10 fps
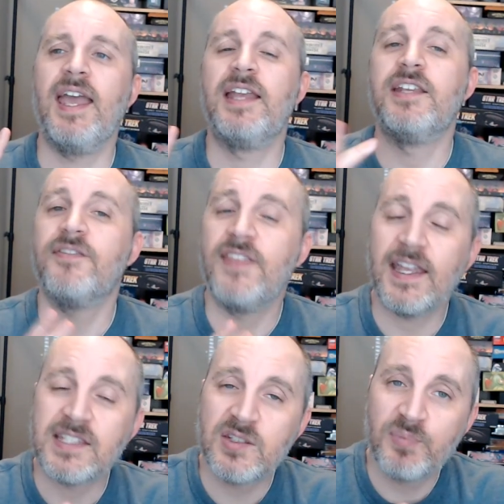and if
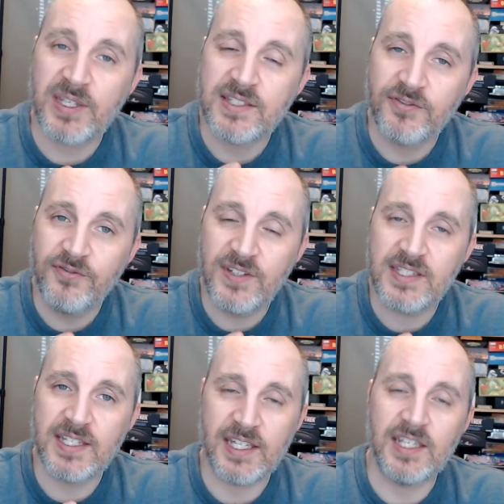that
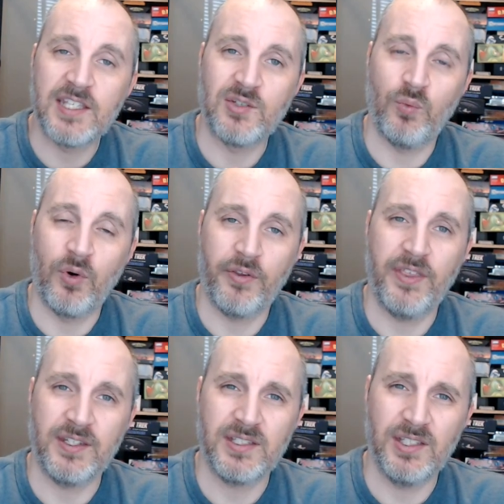specificity is
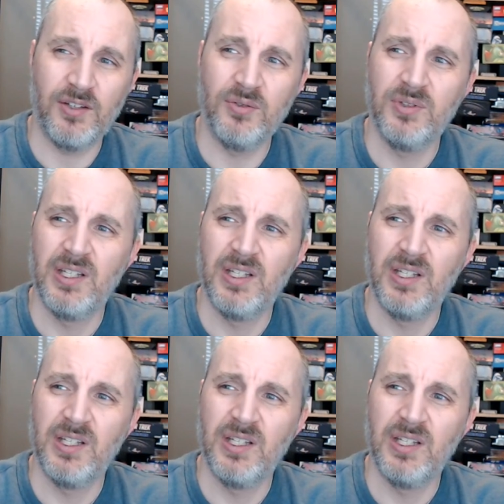worth it to you,